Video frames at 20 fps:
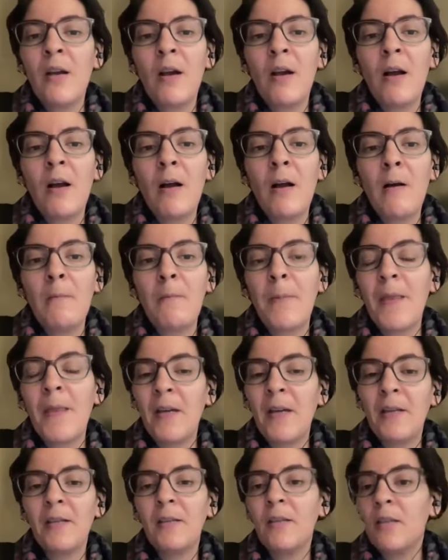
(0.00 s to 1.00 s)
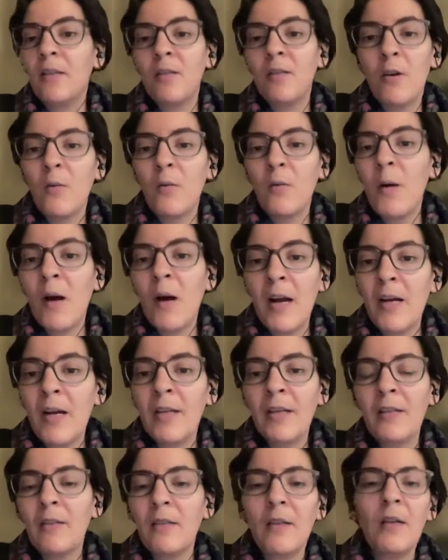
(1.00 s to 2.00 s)
that, you know,
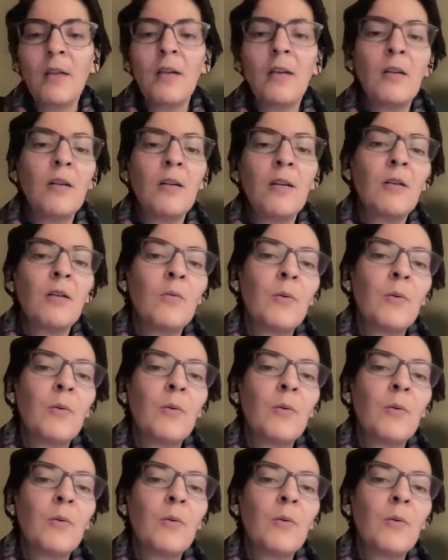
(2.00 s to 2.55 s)
by